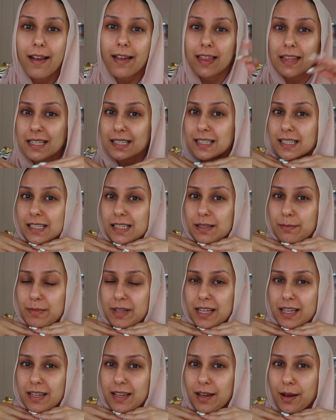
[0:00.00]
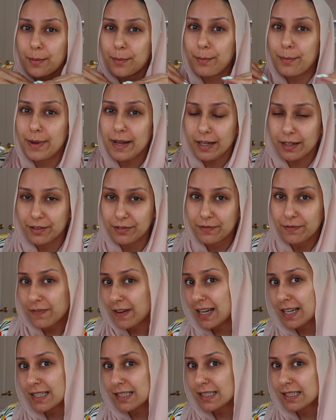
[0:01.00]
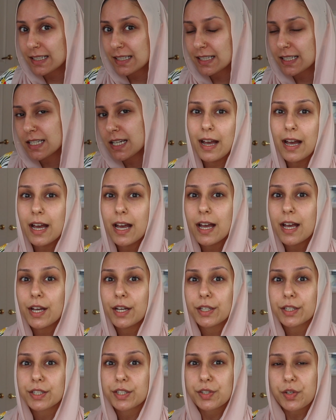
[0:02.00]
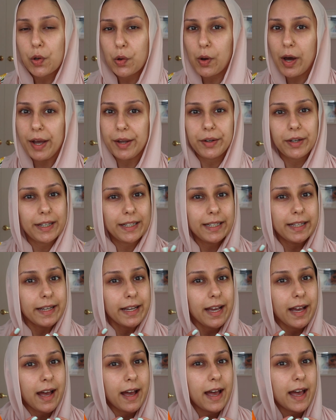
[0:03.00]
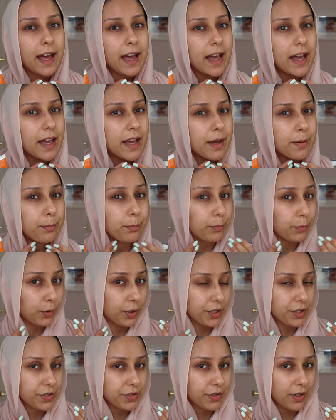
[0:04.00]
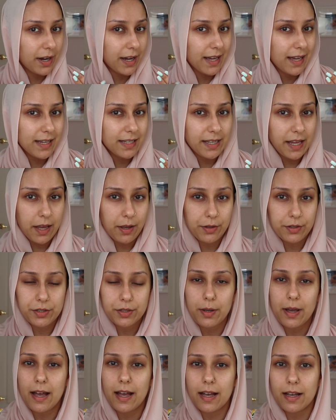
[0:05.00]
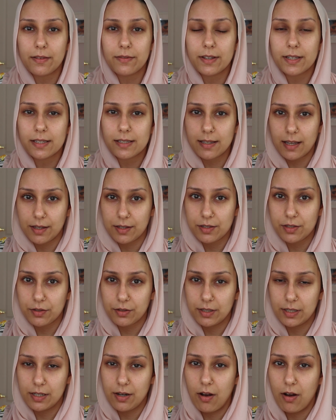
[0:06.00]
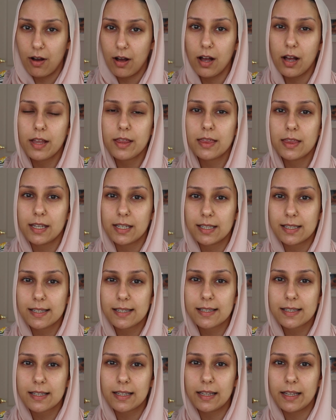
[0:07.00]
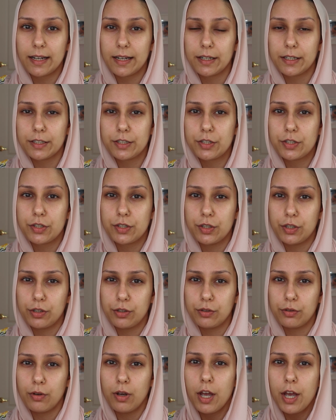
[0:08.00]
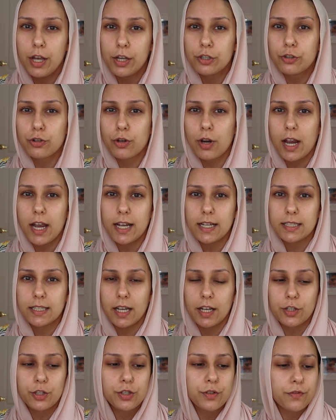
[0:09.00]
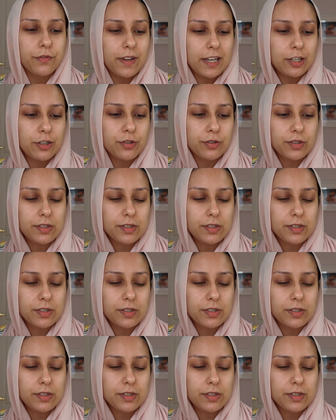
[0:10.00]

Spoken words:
This is me barefaced. So I already am moisturized. I also have sunscreen on. This is Clarins' new Dry Touch Facial